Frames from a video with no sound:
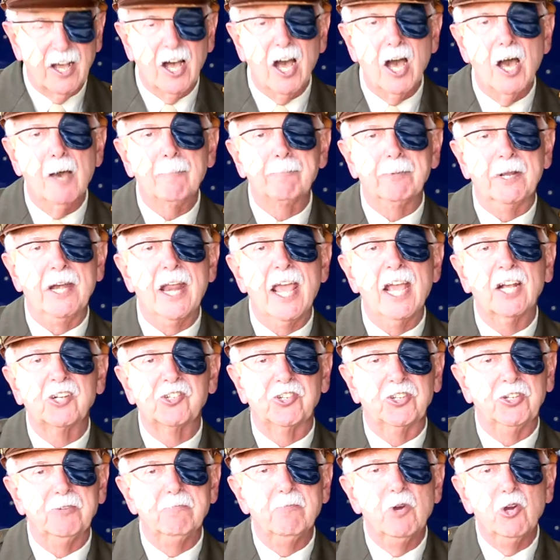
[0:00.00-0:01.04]
up and
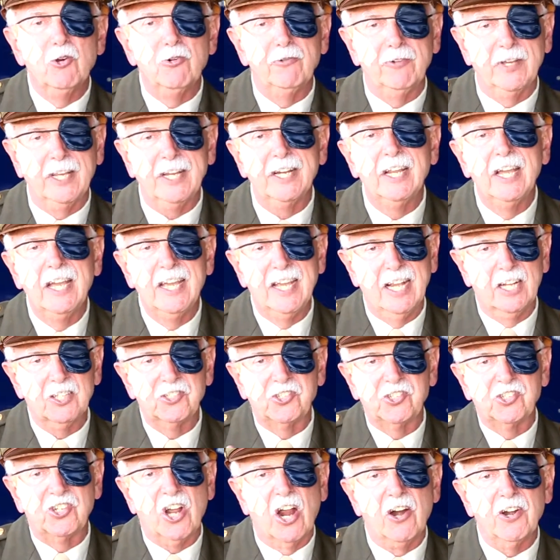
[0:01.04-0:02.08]
actually moving and
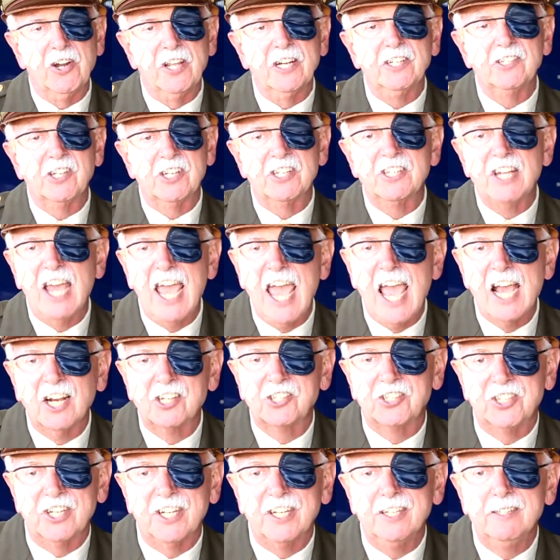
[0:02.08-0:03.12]
starting to
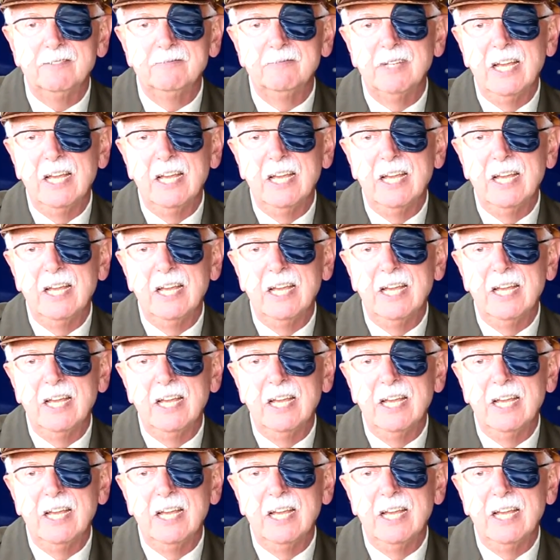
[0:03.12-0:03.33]
taxi.